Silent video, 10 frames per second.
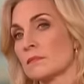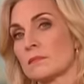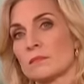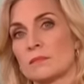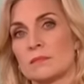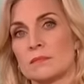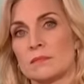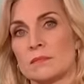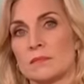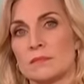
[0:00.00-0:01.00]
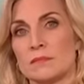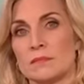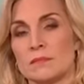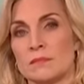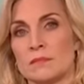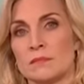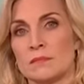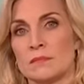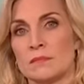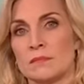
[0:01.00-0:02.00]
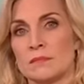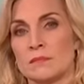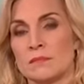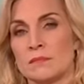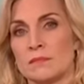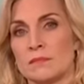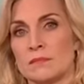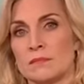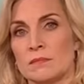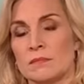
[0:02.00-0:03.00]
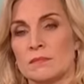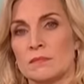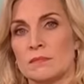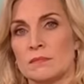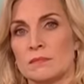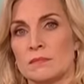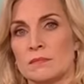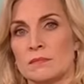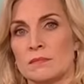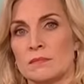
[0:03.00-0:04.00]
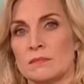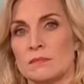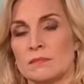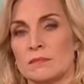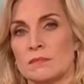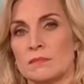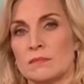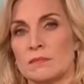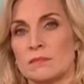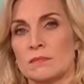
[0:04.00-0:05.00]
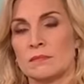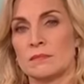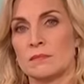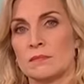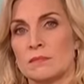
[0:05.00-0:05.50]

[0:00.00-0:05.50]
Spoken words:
The person shown says nothing.